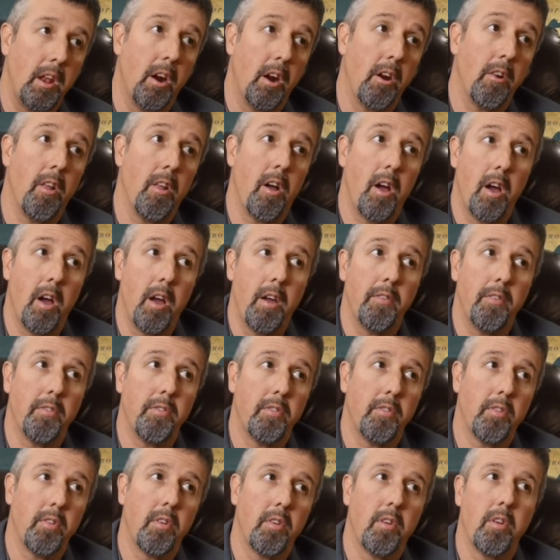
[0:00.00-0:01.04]
in our
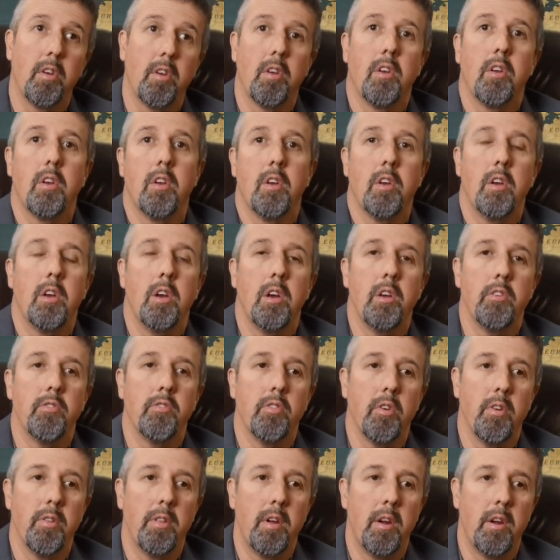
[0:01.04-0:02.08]
lives. And
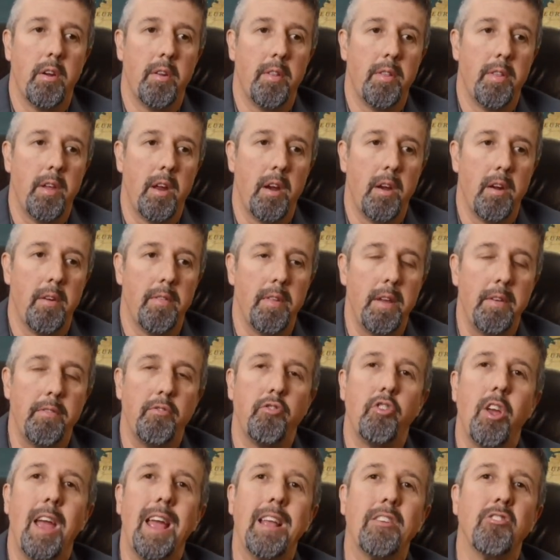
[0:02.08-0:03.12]
so they've
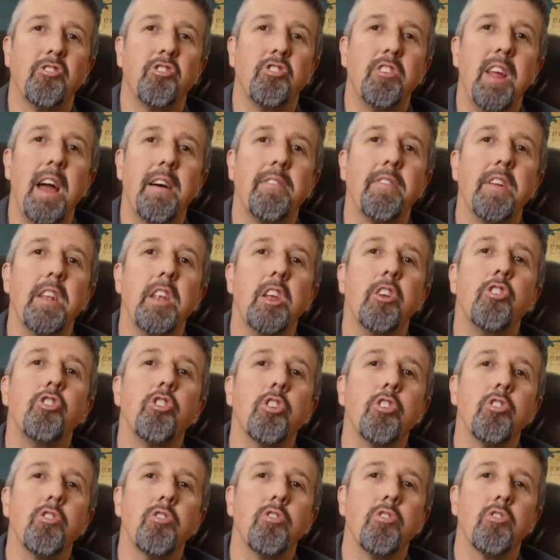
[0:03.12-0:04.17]
changed
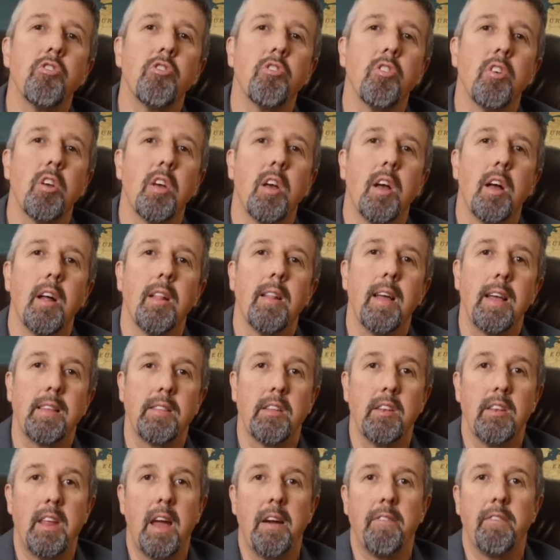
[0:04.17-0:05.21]
definitions, like
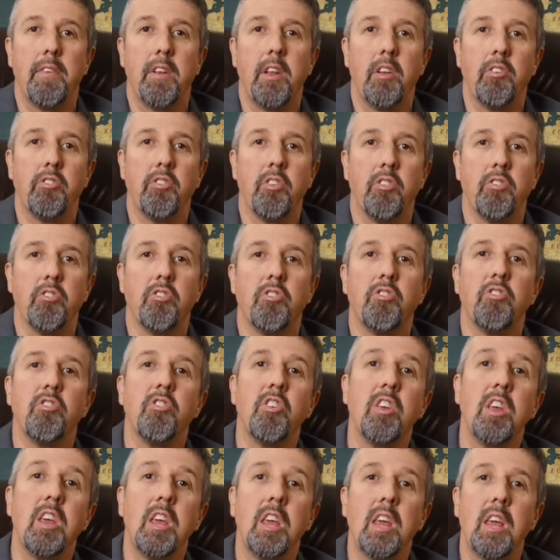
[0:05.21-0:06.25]
the definition
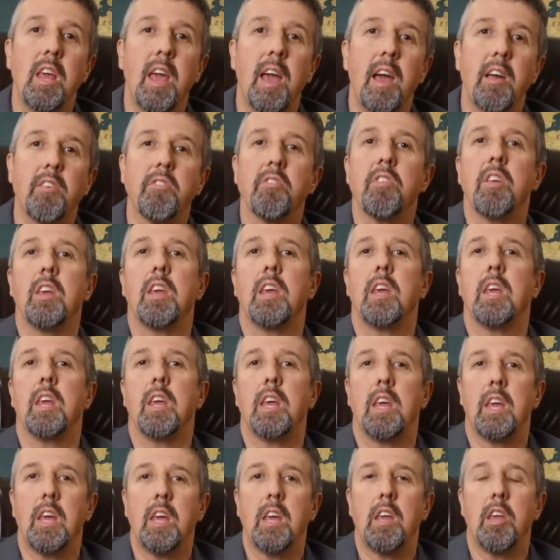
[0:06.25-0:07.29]
see,
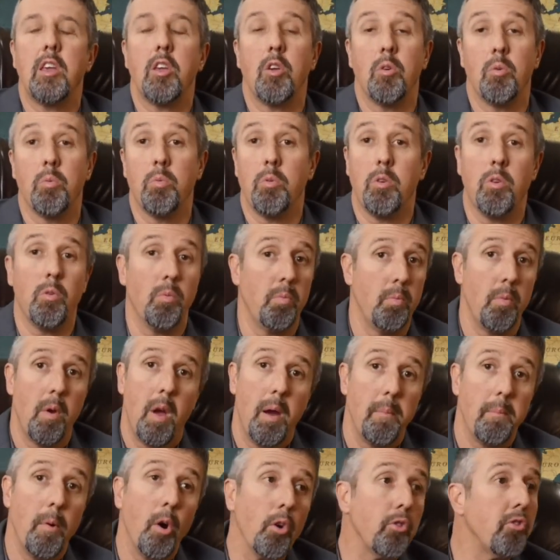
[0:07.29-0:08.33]
S-E-E.
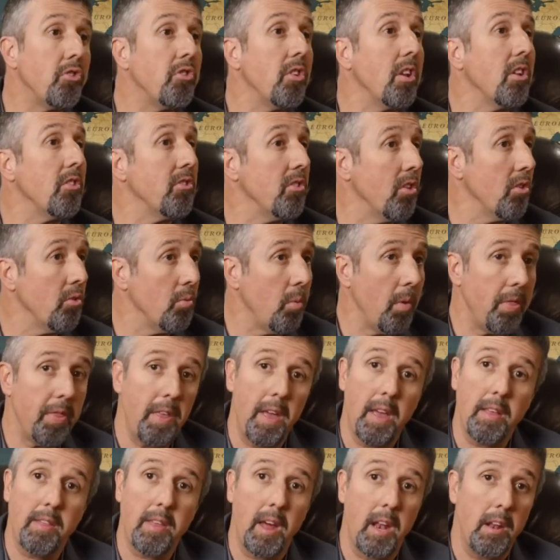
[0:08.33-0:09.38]
Most citizens would
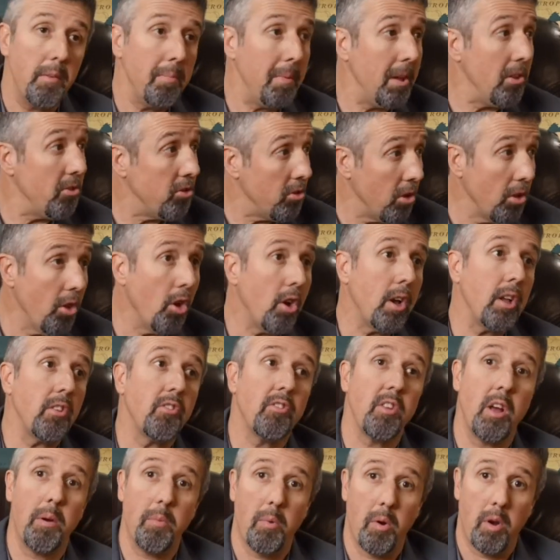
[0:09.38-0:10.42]
think that it means to look
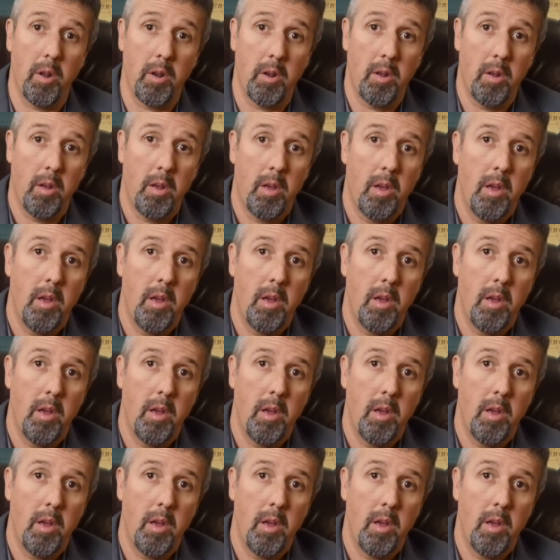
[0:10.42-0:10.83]
at someone.